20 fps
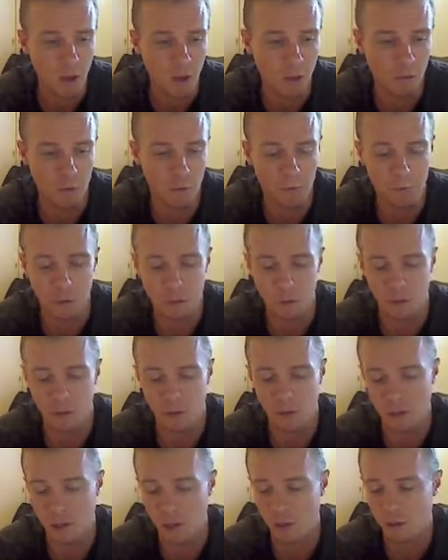over the period of
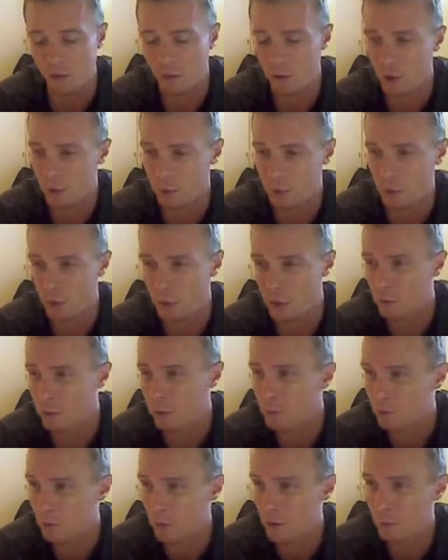the years, Adobe won't
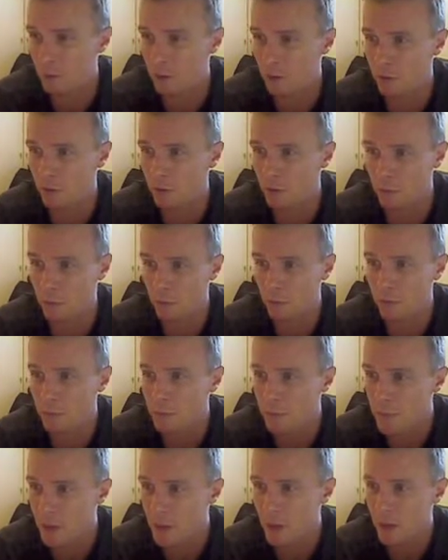be the biggest forever.
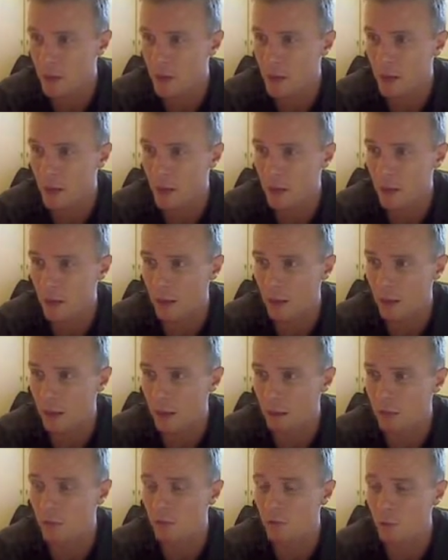Mm.
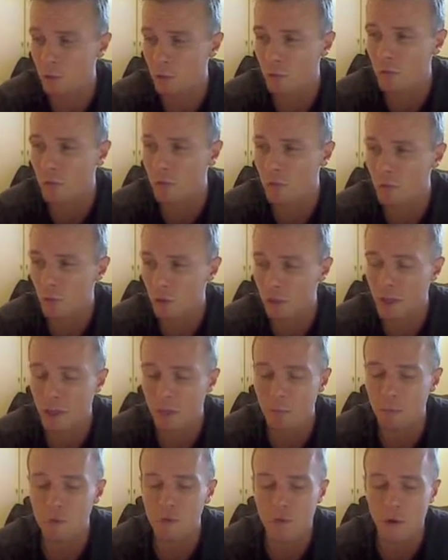This will sort of
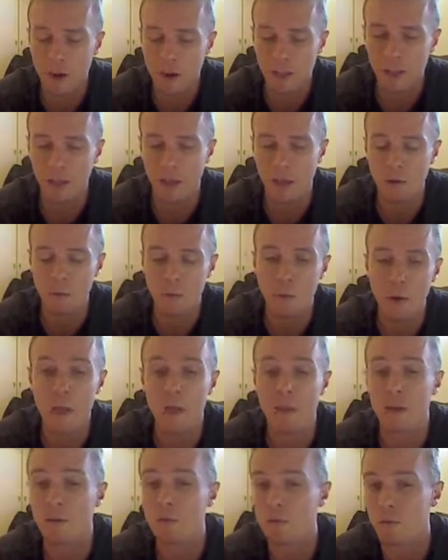keep tracking that, where
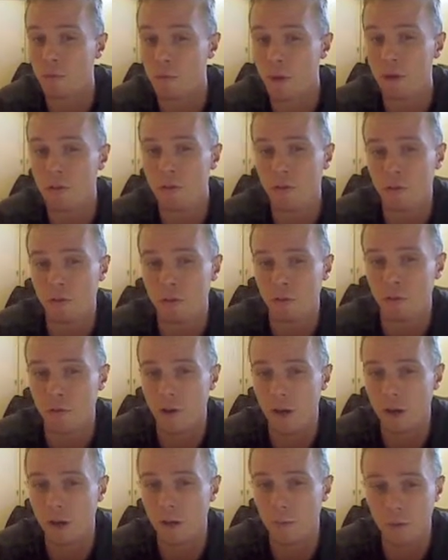that information is
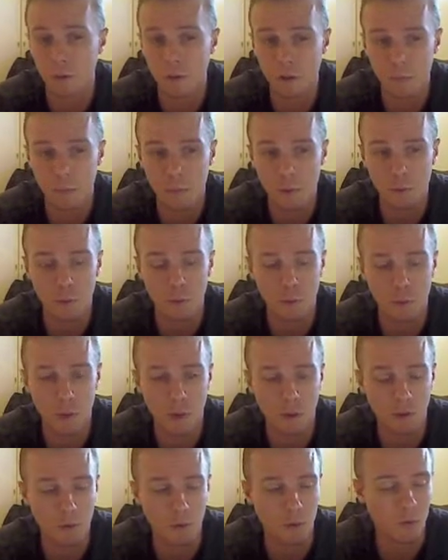available, and people will be
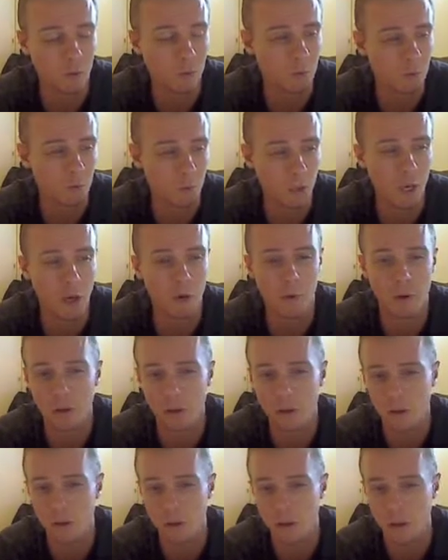able to go in
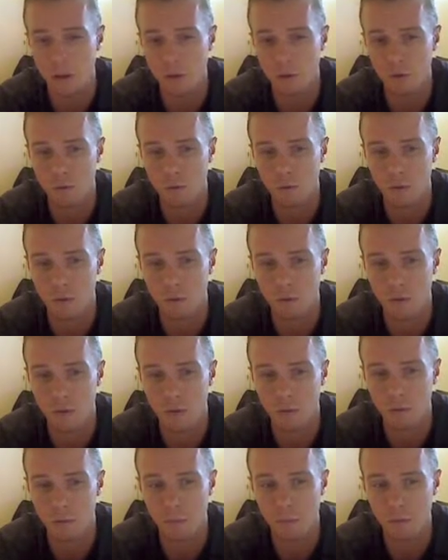and sort of
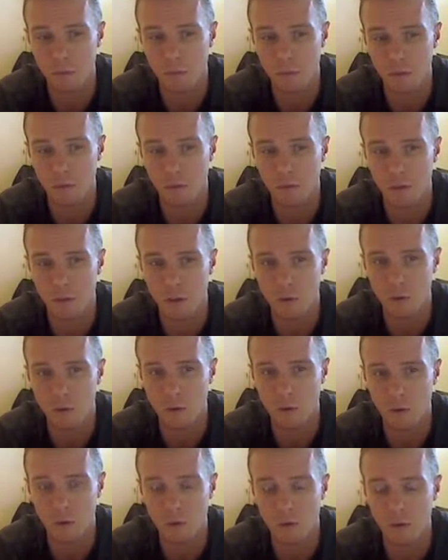see
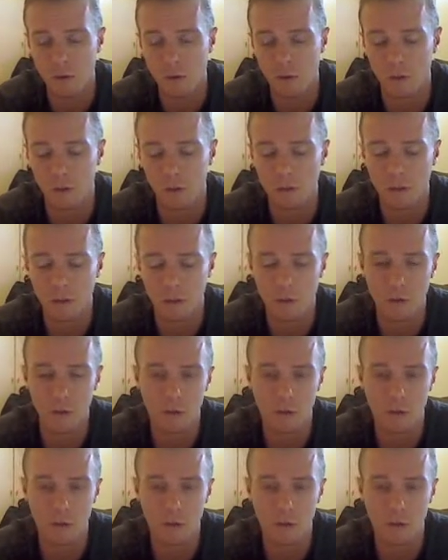where their risk is.